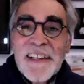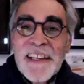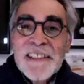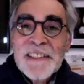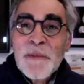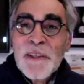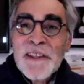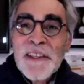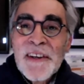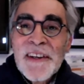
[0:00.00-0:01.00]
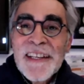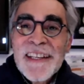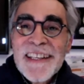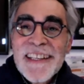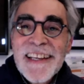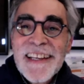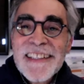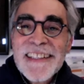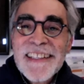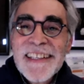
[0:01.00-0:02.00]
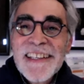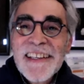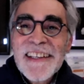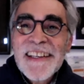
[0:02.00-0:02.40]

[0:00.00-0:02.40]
exhibit nice. there yeah, it, was it, was, a